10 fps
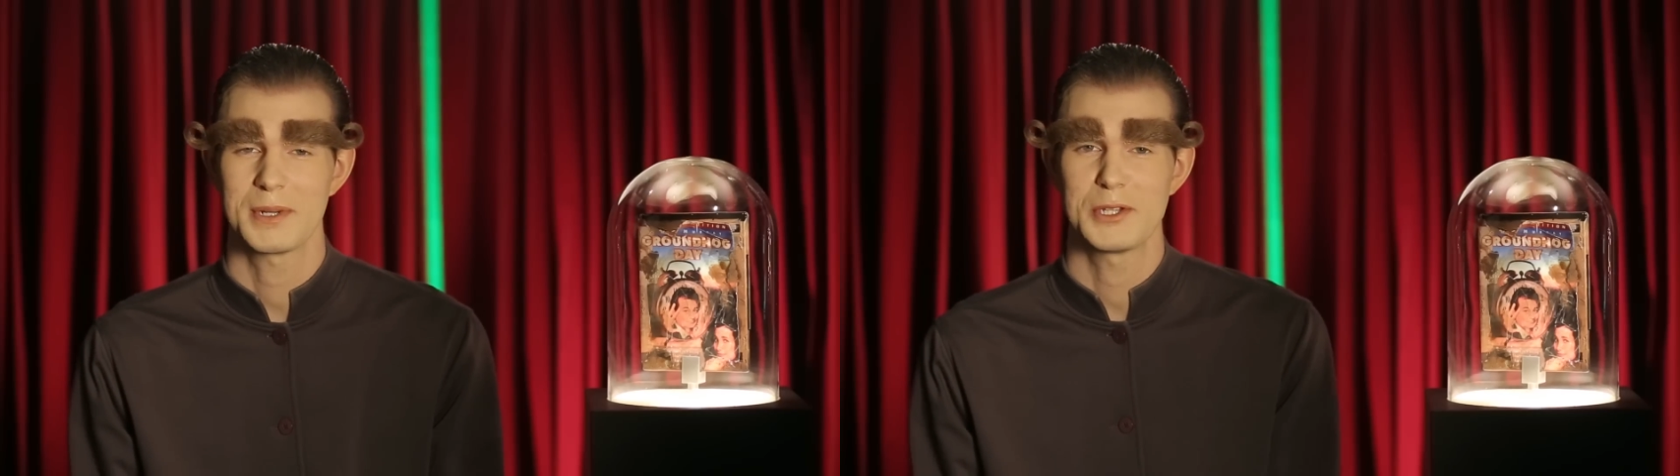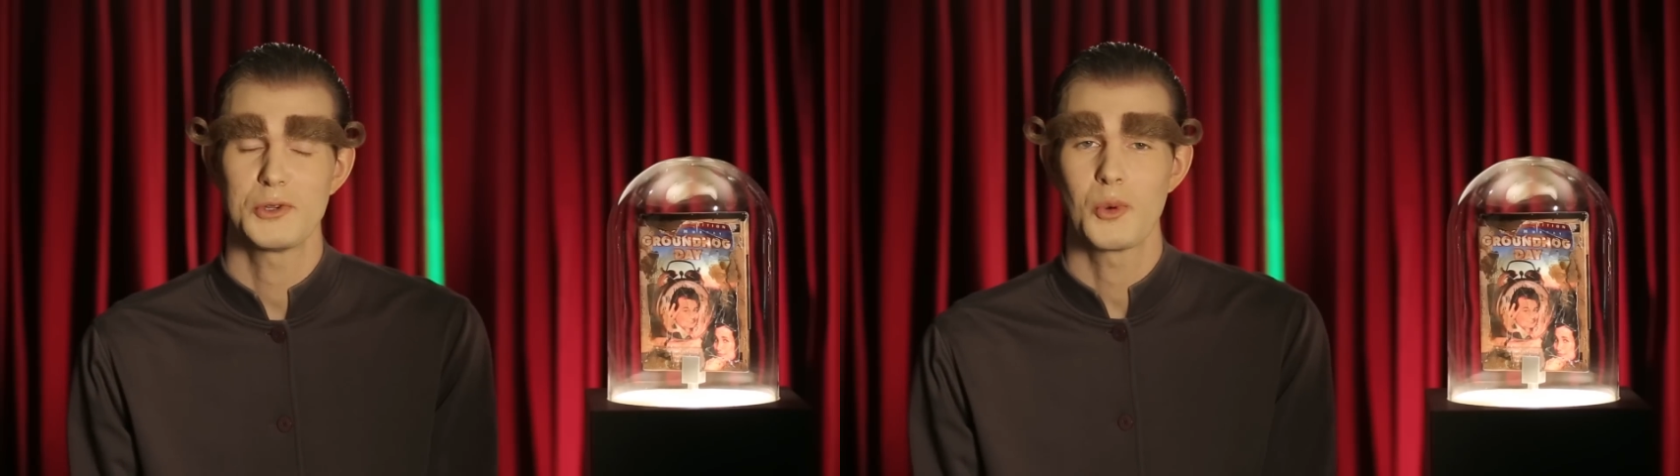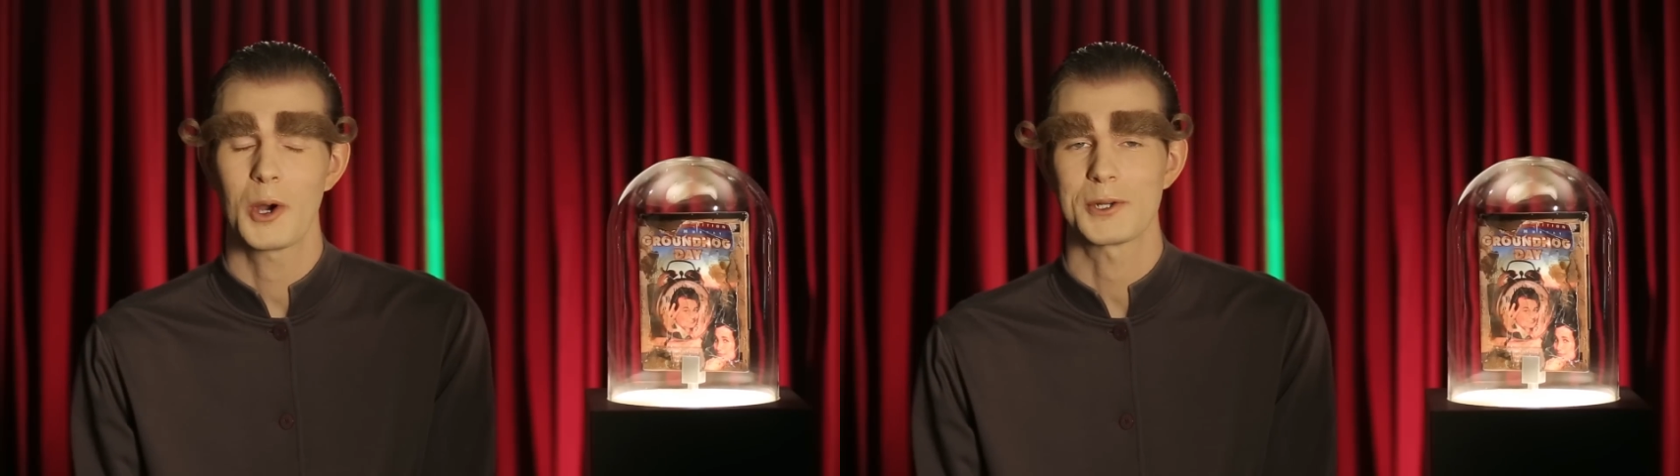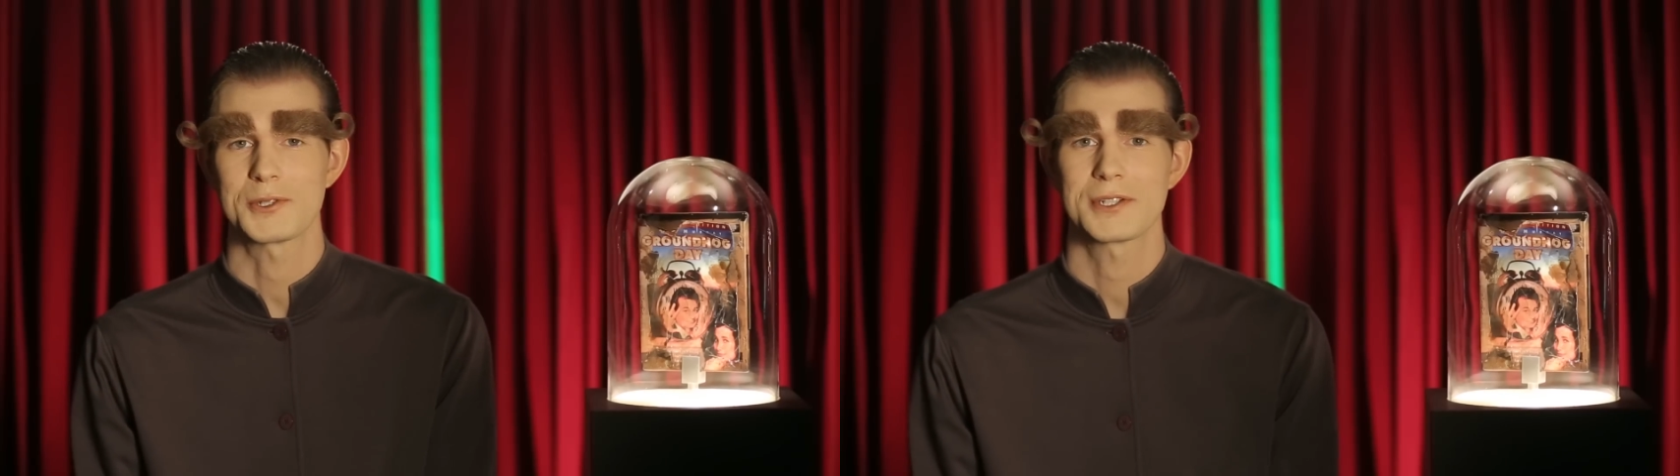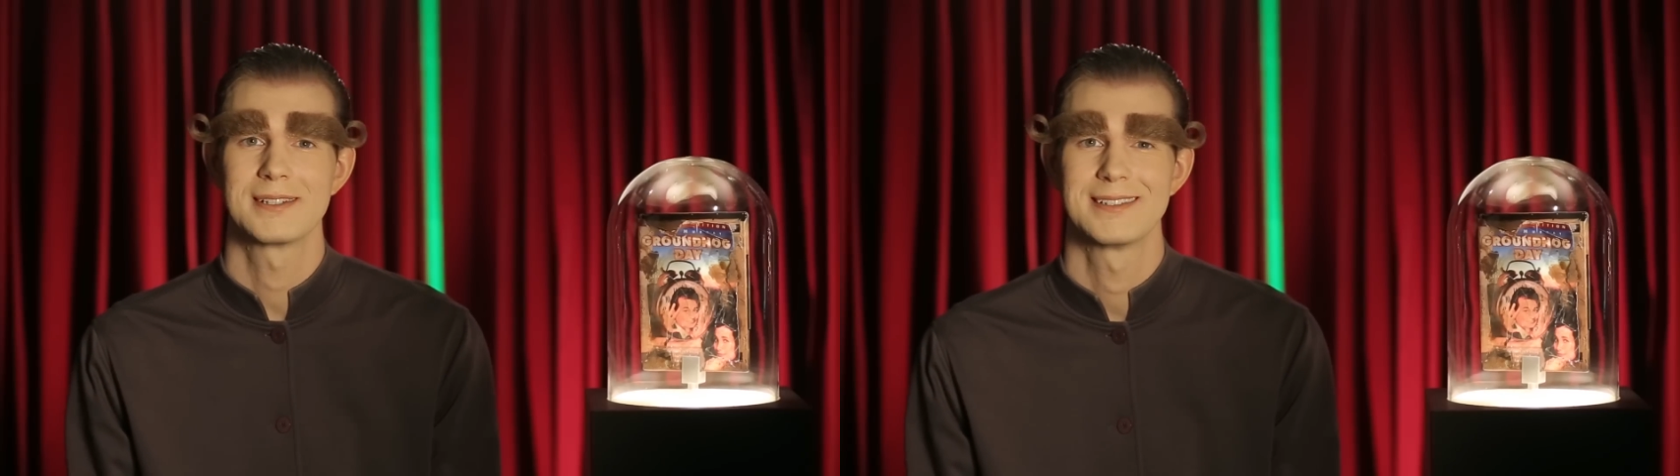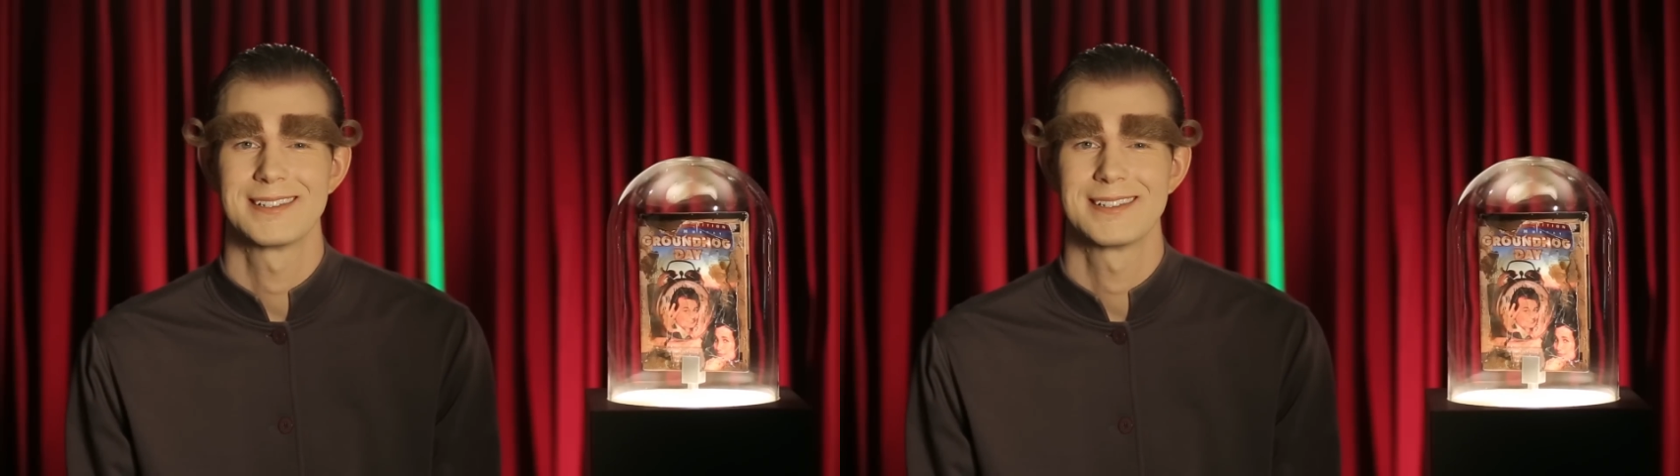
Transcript: many new words.